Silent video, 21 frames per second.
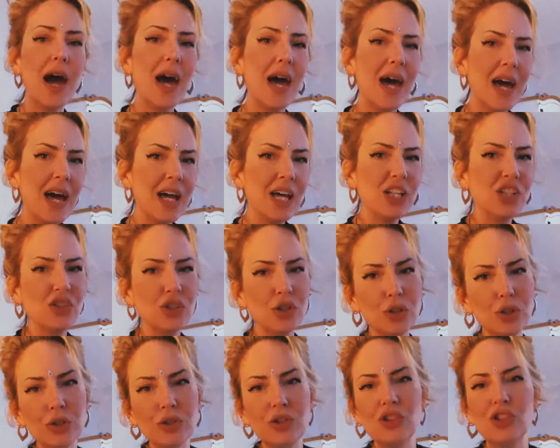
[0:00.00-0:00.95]
I
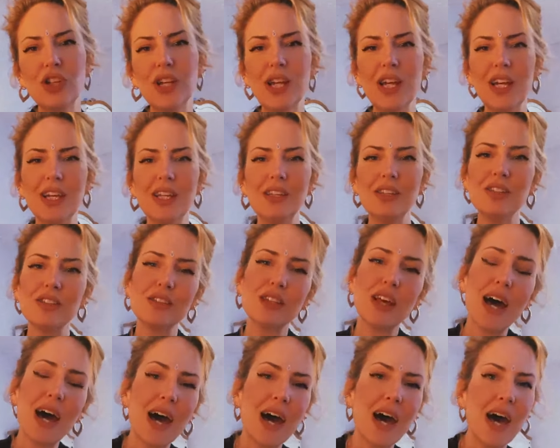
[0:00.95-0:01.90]
don't chase
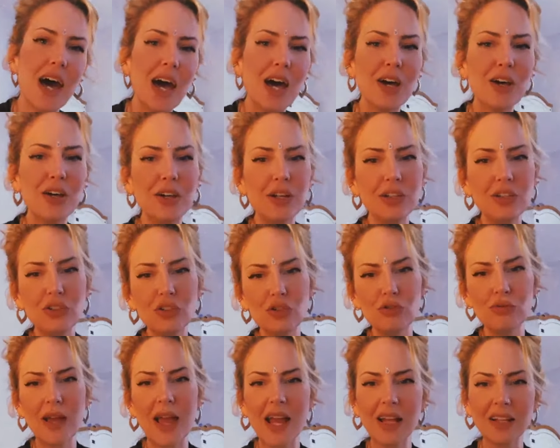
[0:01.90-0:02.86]
out of
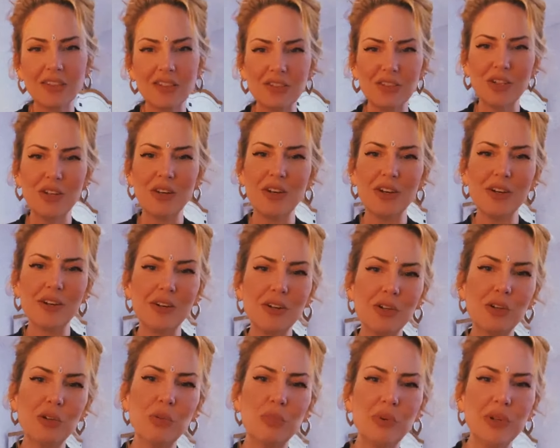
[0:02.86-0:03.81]
track. So
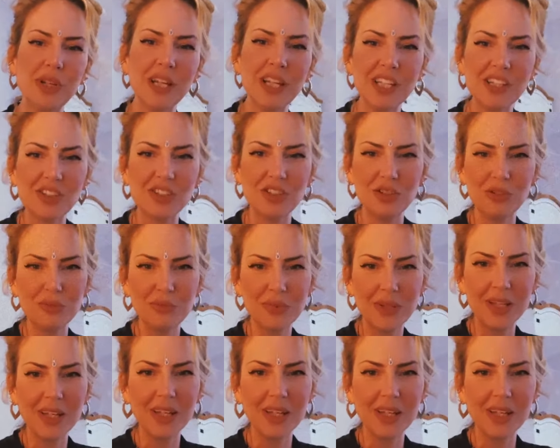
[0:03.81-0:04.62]
bring to